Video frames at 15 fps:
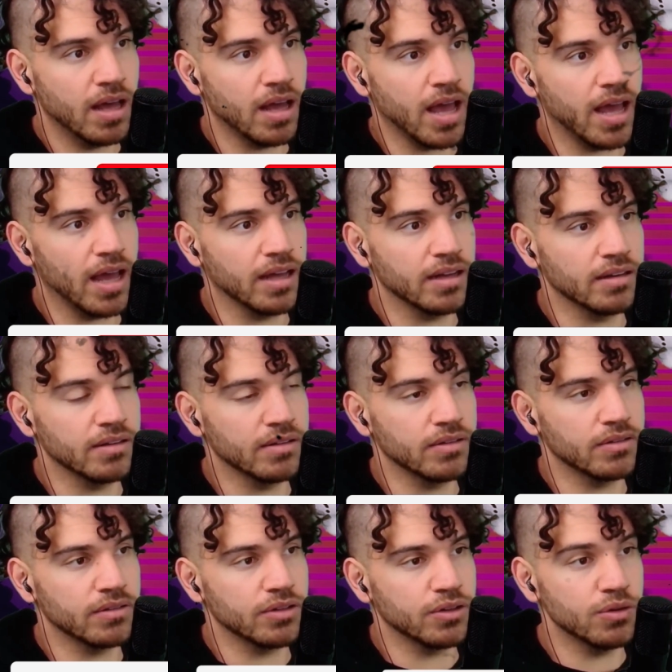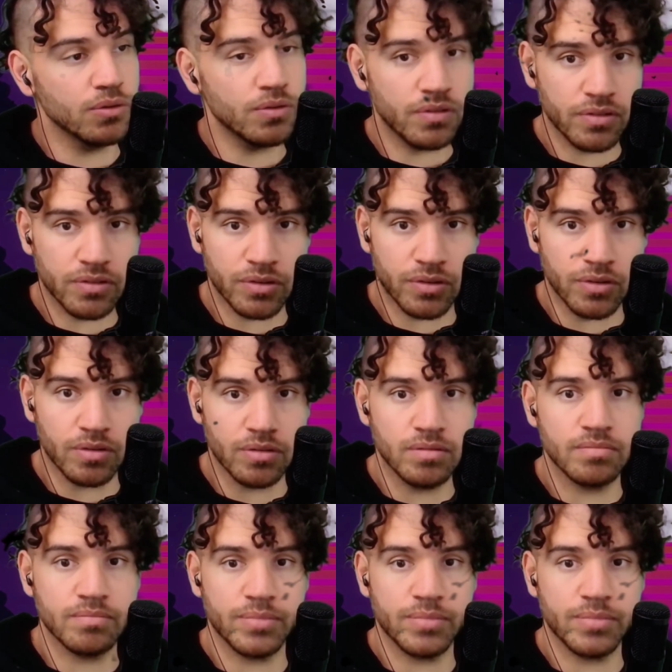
and used to